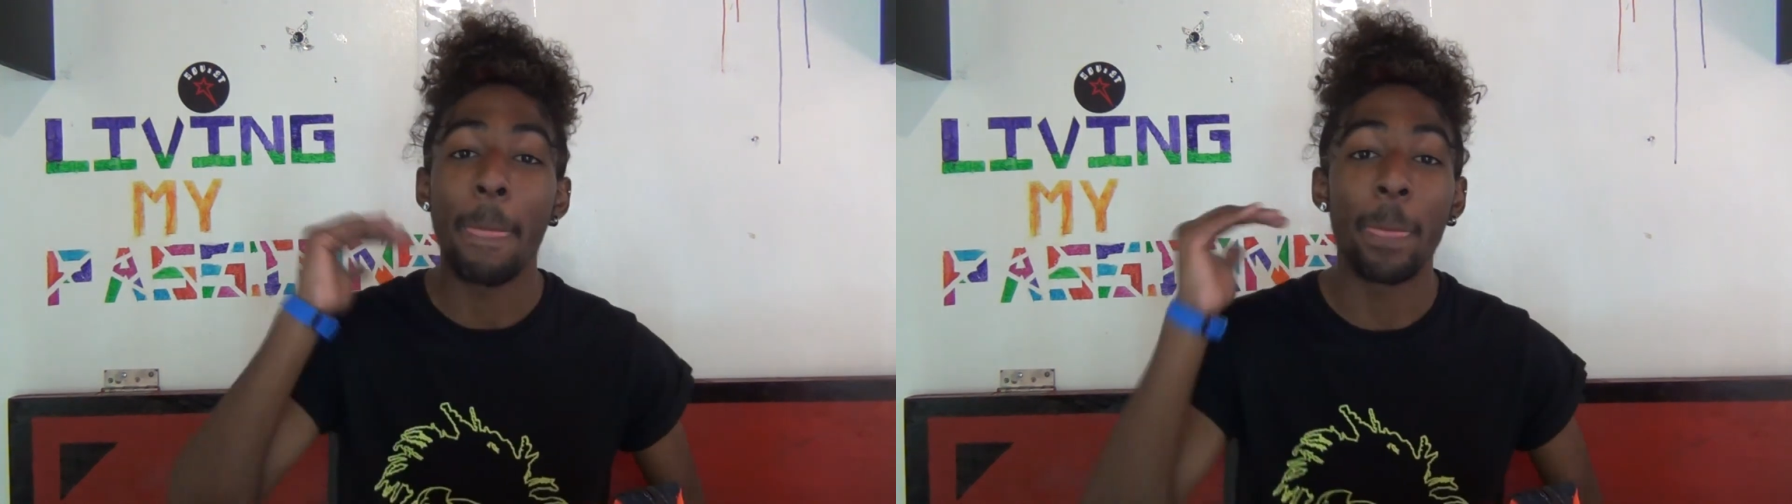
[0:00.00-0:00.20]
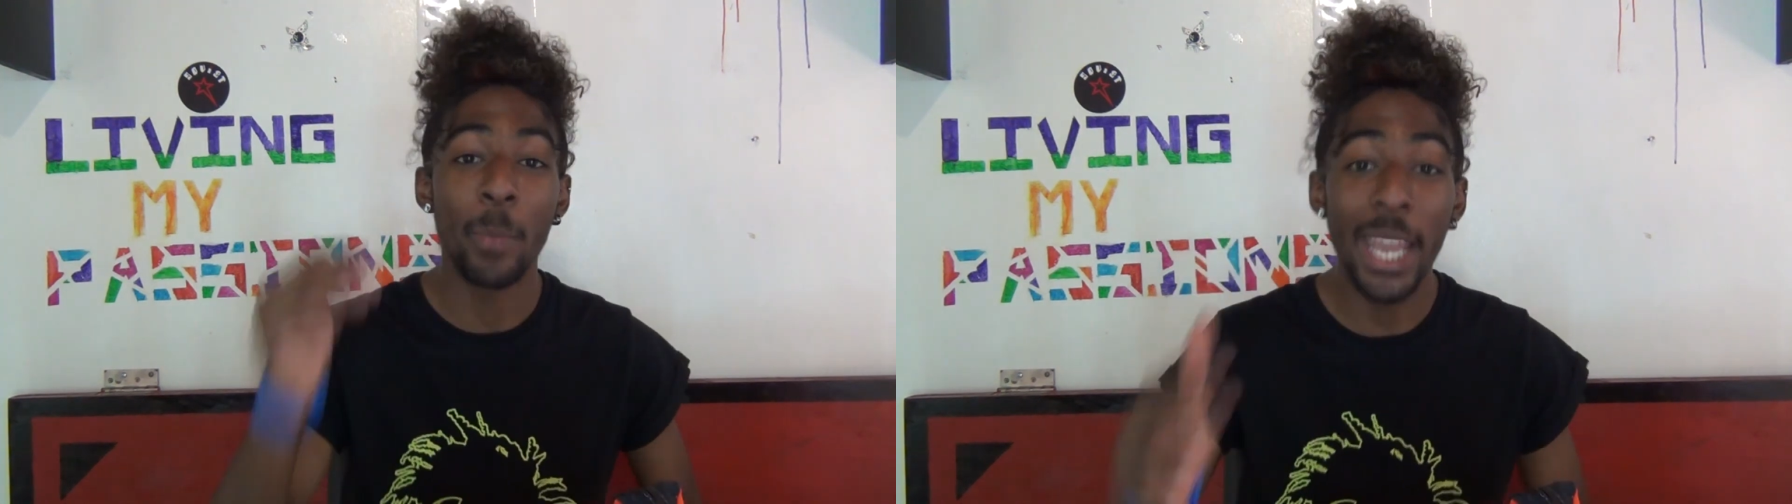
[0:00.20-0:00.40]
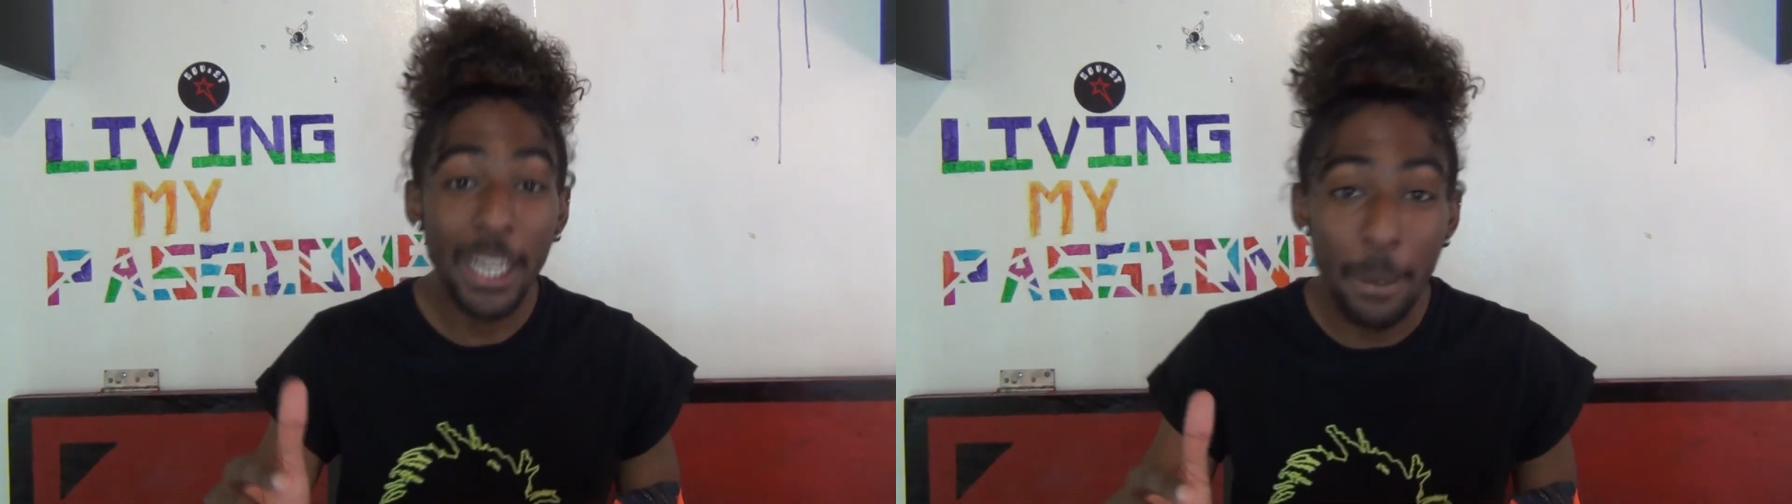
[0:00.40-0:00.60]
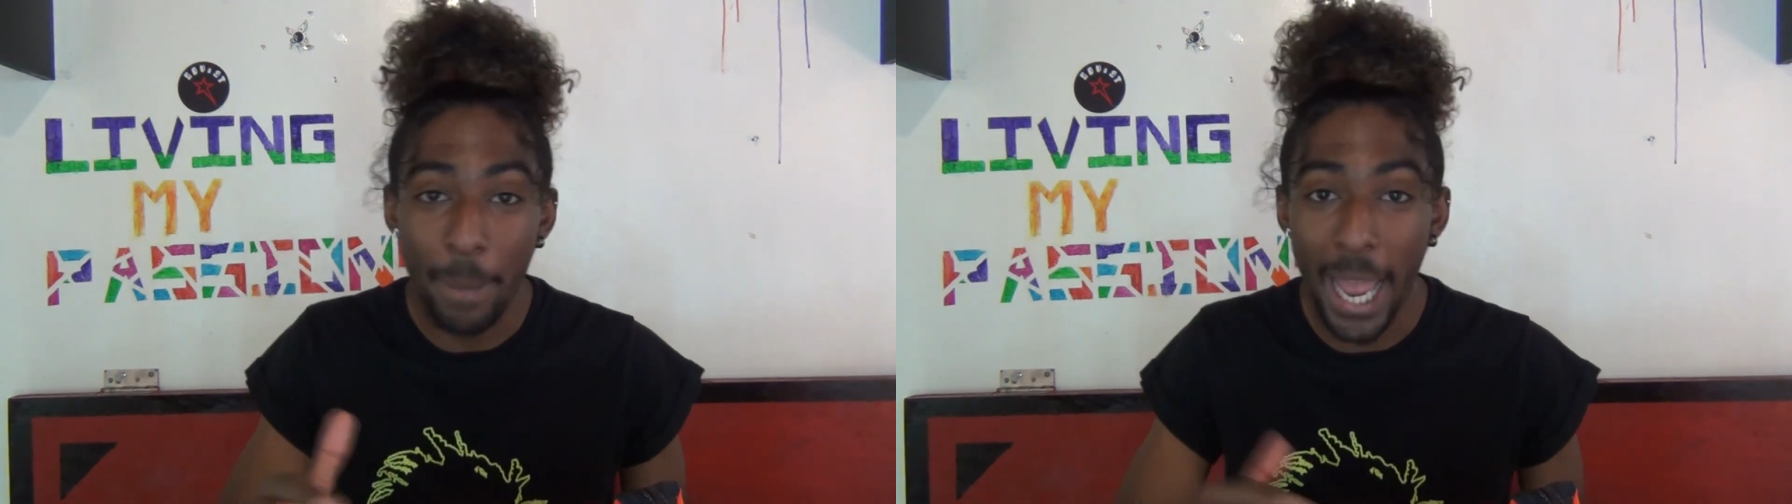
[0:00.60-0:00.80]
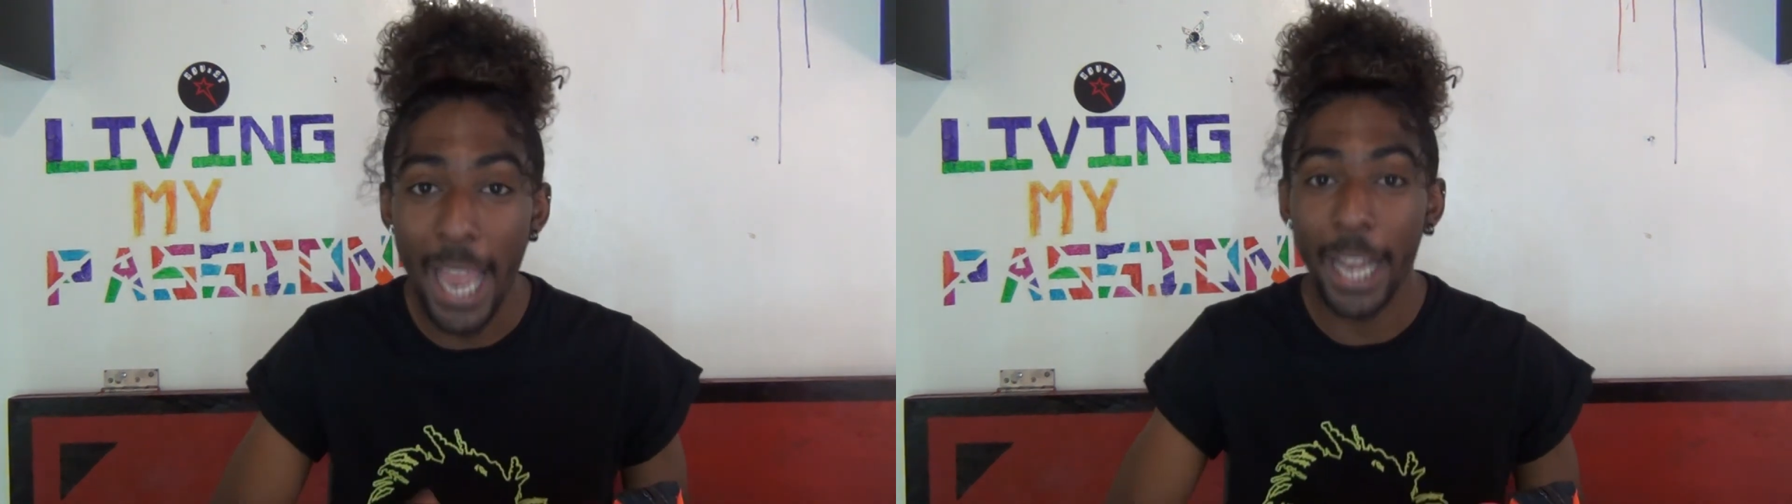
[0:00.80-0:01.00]
make a
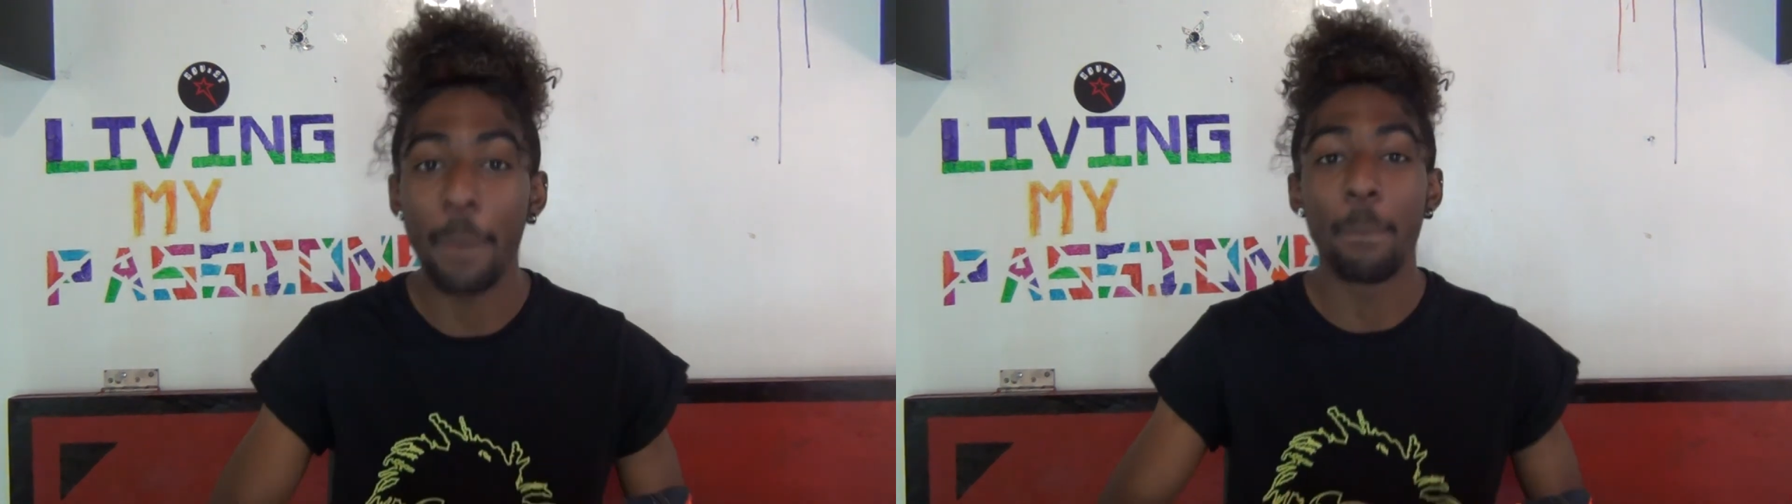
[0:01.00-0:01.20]
bag,